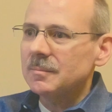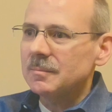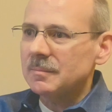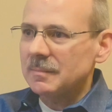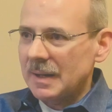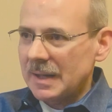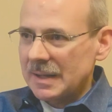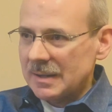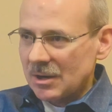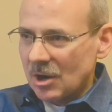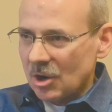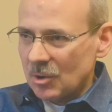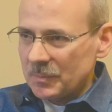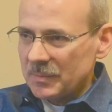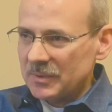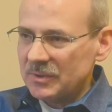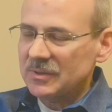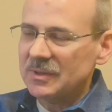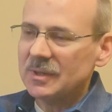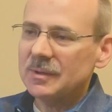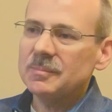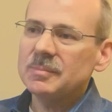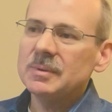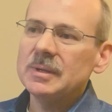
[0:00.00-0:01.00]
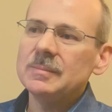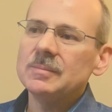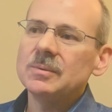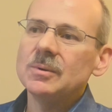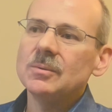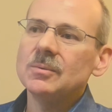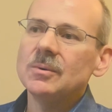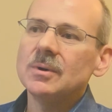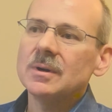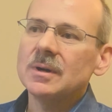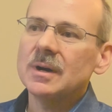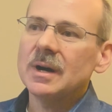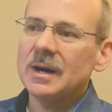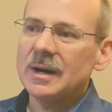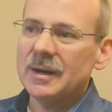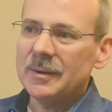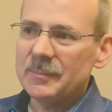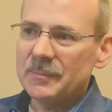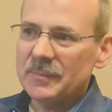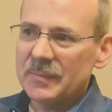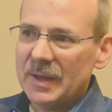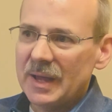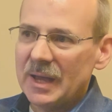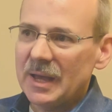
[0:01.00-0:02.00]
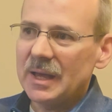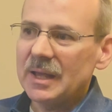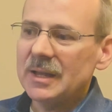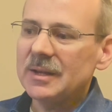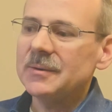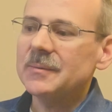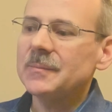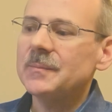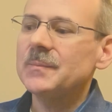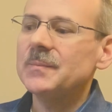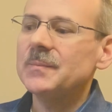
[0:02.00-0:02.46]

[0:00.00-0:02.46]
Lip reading: My hope is that people will come and